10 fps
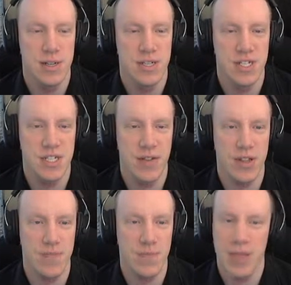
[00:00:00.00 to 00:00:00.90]

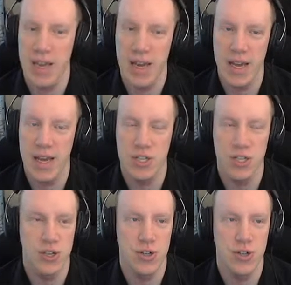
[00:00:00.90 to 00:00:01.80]
7. That
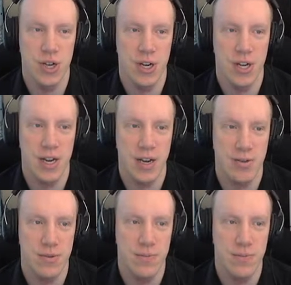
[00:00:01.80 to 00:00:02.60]
should knock it out.